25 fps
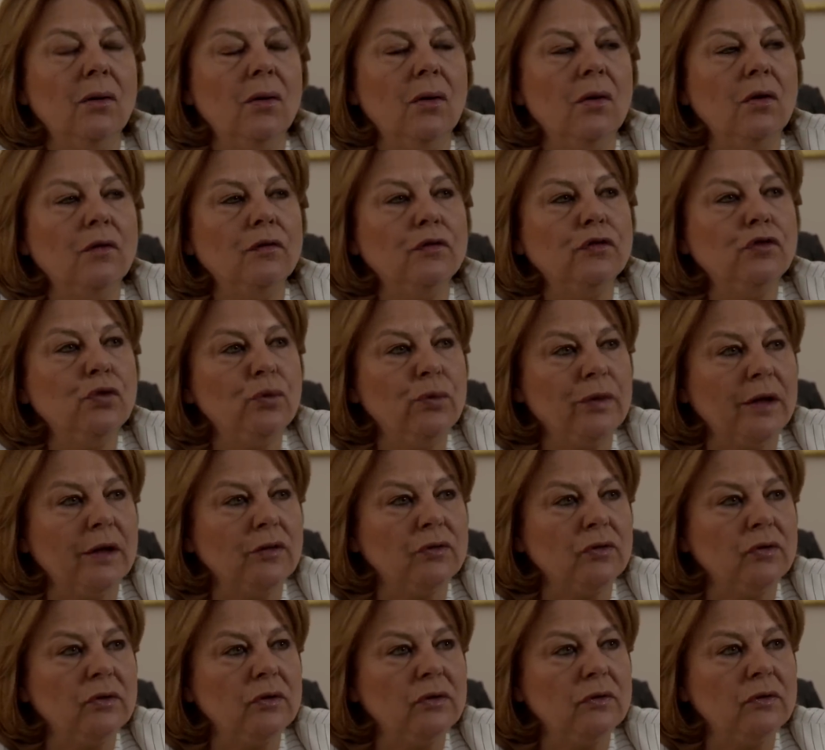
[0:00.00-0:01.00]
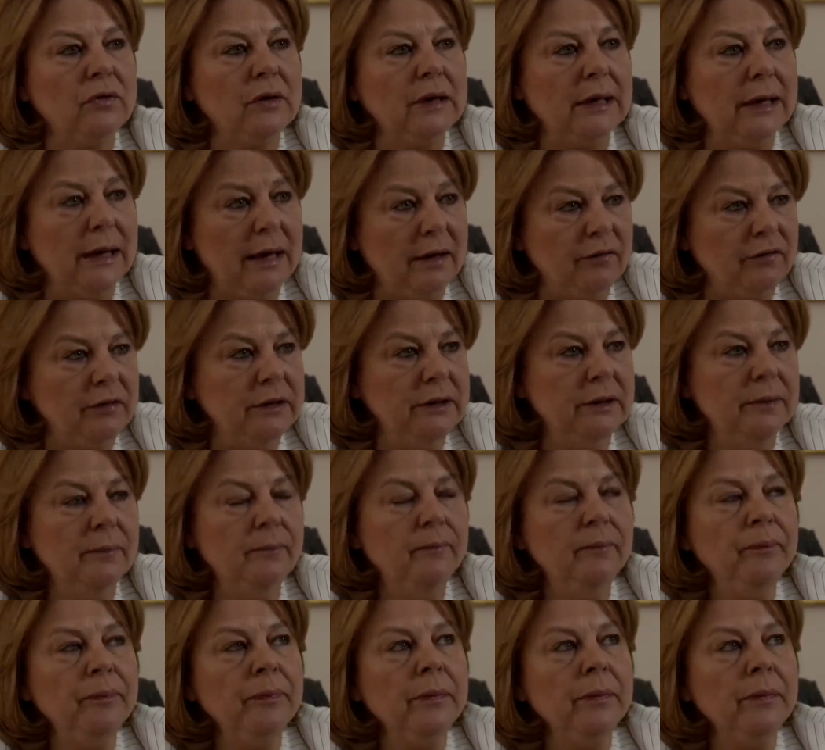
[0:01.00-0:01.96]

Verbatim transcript: of 2011.